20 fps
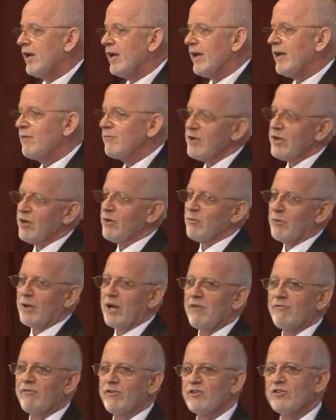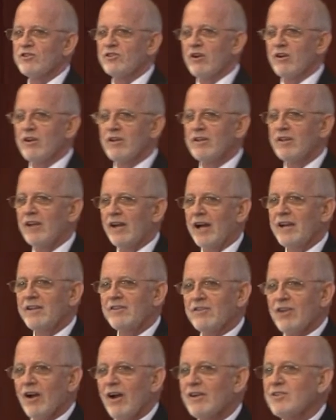And when I first started,
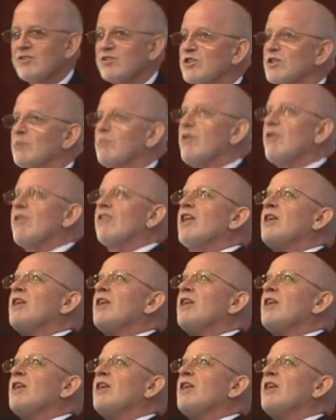I'd toss the ball